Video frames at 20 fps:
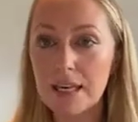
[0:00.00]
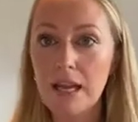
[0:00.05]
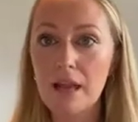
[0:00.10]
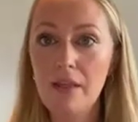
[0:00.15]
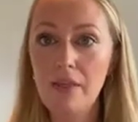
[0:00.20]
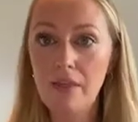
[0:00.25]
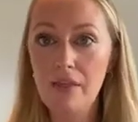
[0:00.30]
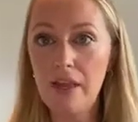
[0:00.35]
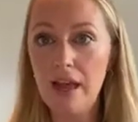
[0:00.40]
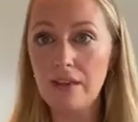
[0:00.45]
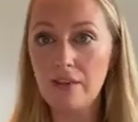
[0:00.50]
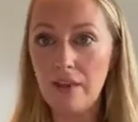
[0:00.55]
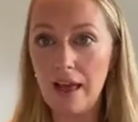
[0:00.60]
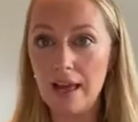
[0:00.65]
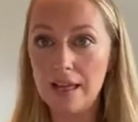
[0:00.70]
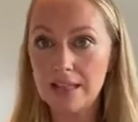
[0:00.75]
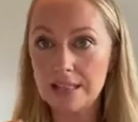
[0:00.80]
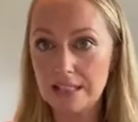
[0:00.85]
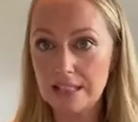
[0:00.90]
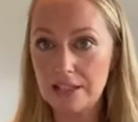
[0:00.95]
then
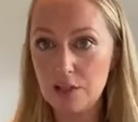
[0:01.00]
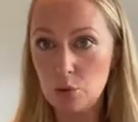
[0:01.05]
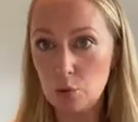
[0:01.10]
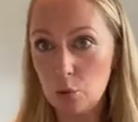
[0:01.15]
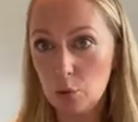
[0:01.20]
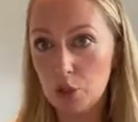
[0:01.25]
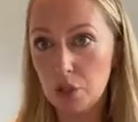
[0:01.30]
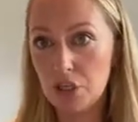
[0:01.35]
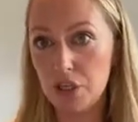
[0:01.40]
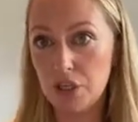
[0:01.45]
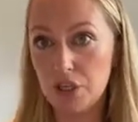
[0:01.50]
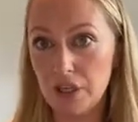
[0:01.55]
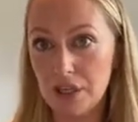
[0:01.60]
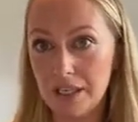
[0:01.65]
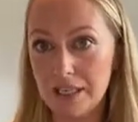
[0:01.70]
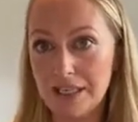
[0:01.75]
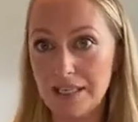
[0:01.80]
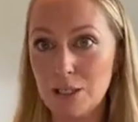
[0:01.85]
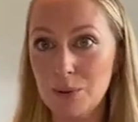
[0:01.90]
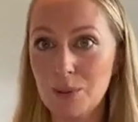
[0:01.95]
that distortion
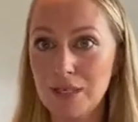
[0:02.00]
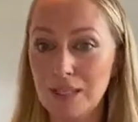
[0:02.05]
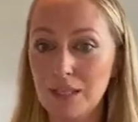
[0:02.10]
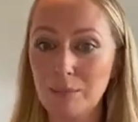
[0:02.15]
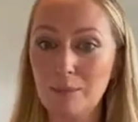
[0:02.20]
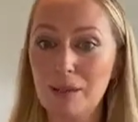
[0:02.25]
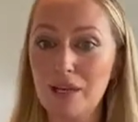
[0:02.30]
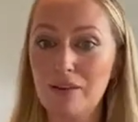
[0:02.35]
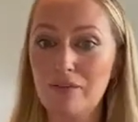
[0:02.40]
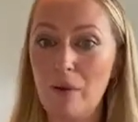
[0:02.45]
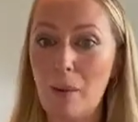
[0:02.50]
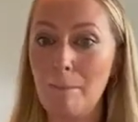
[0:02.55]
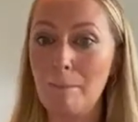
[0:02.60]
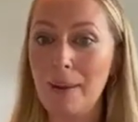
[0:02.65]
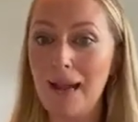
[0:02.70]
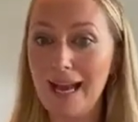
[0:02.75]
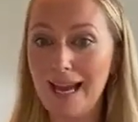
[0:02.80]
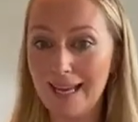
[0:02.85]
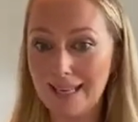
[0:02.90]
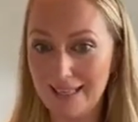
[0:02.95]
can lead to a little bit of
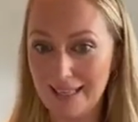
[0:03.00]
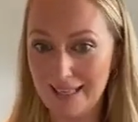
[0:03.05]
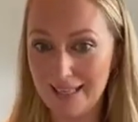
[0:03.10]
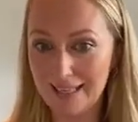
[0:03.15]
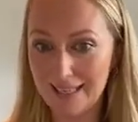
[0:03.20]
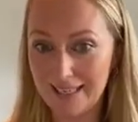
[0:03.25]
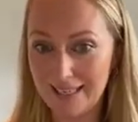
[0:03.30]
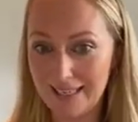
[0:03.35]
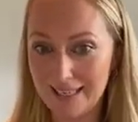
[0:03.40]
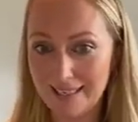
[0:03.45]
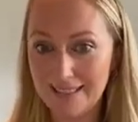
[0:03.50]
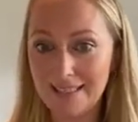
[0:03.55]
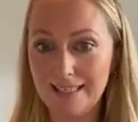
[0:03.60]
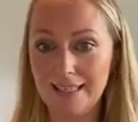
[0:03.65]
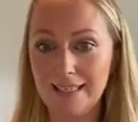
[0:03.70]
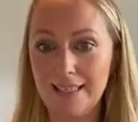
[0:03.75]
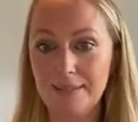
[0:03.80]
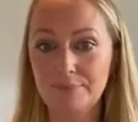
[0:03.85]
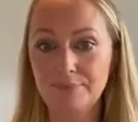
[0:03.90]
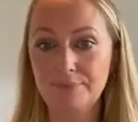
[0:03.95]
panic,
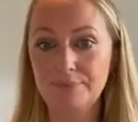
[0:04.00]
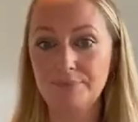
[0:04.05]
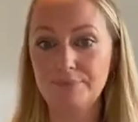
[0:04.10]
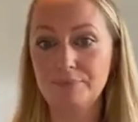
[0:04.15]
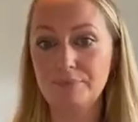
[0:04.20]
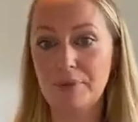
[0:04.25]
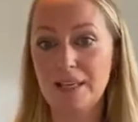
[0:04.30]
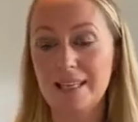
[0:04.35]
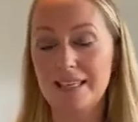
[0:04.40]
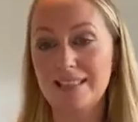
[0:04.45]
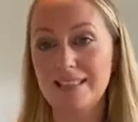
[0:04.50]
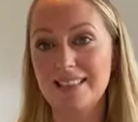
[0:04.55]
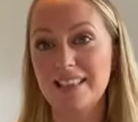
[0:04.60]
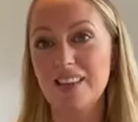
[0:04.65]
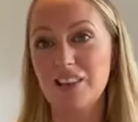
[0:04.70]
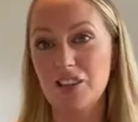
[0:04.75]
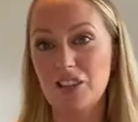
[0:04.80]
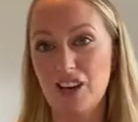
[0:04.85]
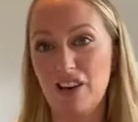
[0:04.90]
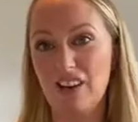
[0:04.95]
because the
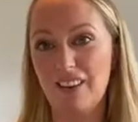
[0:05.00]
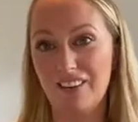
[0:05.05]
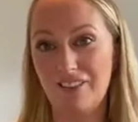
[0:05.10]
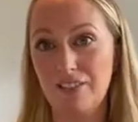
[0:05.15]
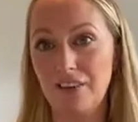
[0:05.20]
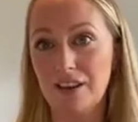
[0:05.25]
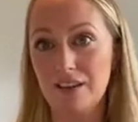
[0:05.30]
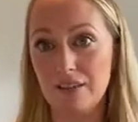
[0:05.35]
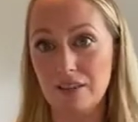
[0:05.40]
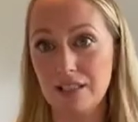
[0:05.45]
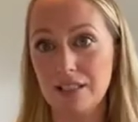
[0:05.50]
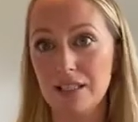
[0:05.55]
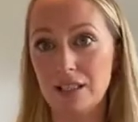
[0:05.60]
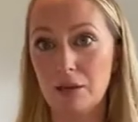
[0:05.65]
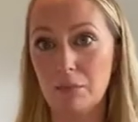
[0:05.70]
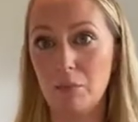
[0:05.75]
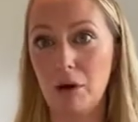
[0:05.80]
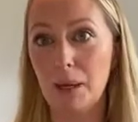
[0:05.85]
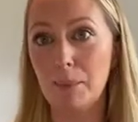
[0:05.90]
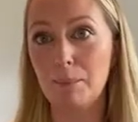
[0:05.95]
underlying fear is that
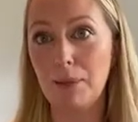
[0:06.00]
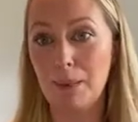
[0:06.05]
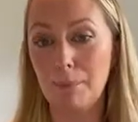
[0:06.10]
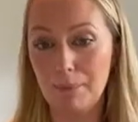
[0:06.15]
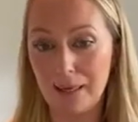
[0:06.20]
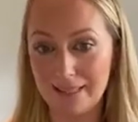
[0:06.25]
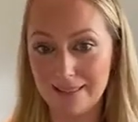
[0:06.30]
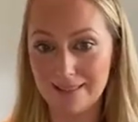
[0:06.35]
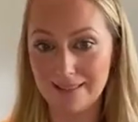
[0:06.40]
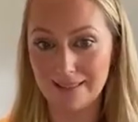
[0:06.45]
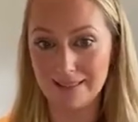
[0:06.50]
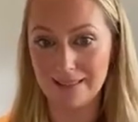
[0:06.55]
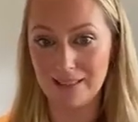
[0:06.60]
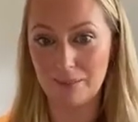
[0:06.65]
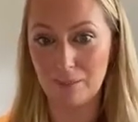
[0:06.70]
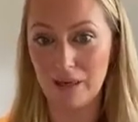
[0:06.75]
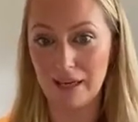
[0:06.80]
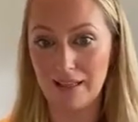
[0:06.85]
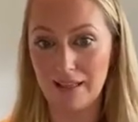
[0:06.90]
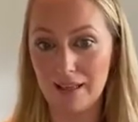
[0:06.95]
you might be
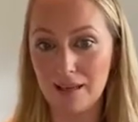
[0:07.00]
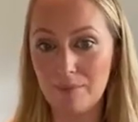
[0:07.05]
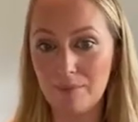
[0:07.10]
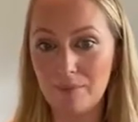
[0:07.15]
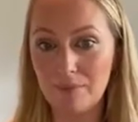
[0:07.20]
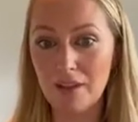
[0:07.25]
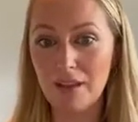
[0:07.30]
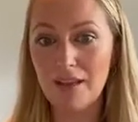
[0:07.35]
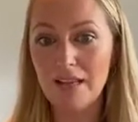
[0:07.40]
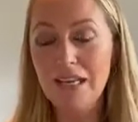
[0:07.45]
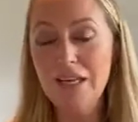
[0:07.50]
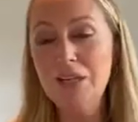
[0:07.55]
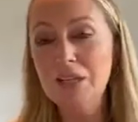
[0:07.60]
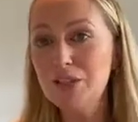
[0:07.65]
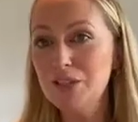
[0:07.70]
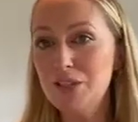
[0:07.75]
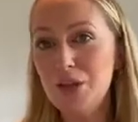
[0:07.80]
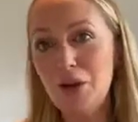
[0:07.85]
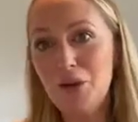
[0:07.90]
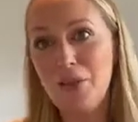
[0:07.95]
abandoned by them.
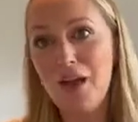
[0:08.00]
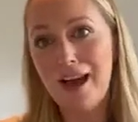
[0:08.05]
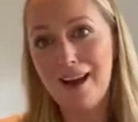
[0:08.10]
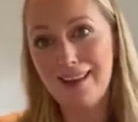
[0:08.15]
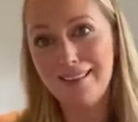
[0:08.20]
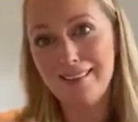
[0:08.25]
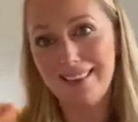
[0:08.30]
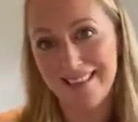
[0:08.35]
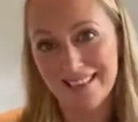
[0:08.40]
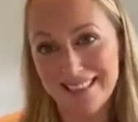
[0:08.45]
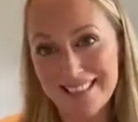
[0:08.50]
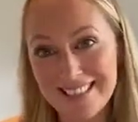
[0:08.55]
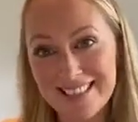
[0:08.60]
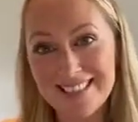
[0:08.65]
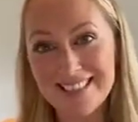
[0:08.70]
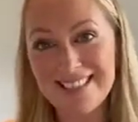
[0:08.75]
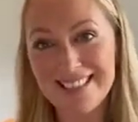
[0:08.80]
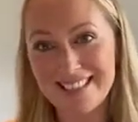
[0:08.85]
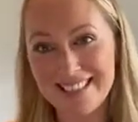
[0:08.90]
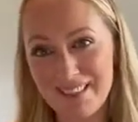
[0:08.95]
So that then
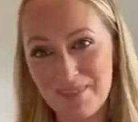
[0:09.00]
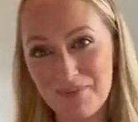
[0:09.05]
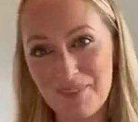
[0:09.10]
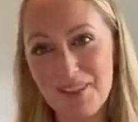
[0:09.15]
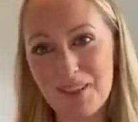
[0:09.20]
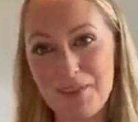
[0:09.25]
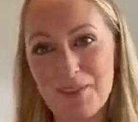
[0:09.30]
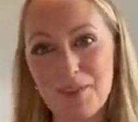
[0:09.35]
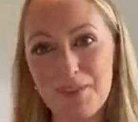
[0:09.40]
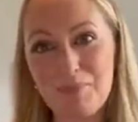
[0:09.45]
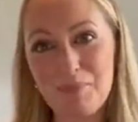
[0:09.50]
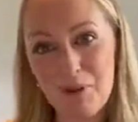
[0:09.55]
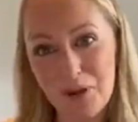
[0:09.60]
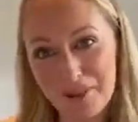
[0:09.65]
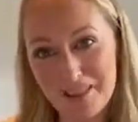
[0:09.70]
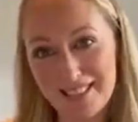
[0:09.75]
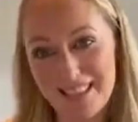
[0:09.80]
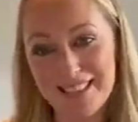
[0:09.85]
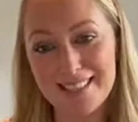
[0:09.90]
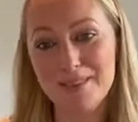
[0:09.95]
leads to something called
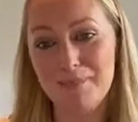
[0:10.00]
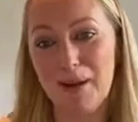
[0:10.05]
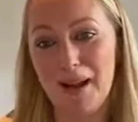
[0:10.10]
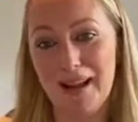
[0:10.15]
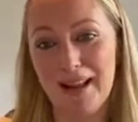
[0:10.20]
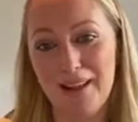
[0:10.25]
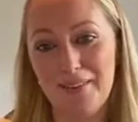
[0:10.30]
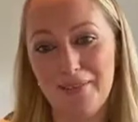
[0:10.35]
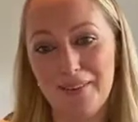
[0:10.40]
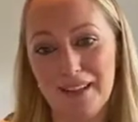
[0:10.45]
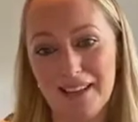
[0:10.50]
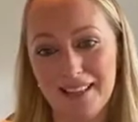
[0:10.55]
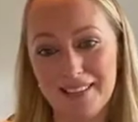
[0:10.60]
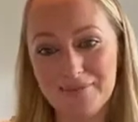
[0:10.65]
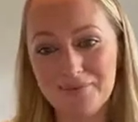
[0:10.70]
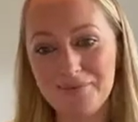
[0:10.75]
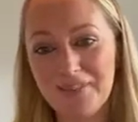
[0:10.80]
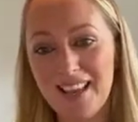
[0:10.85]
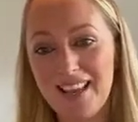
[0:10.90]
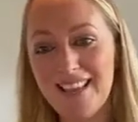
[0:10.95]
protest behavior.
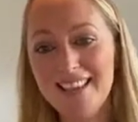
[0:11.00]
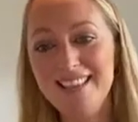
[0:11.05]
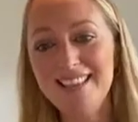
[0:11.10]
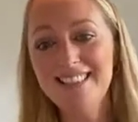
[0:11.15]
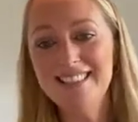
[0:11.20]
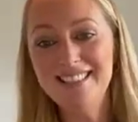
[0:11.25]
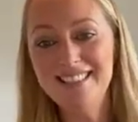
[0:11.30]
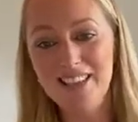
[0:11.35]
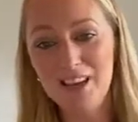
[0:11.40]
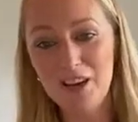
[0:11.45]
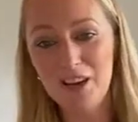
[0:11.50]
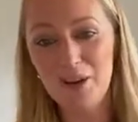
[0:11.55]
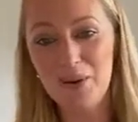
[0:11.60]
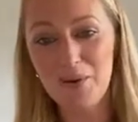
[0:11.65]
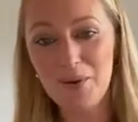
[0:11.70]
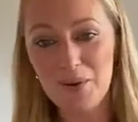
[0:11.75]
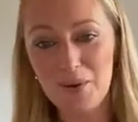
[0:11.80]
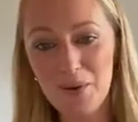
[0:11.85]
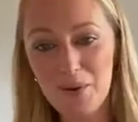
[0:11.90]
So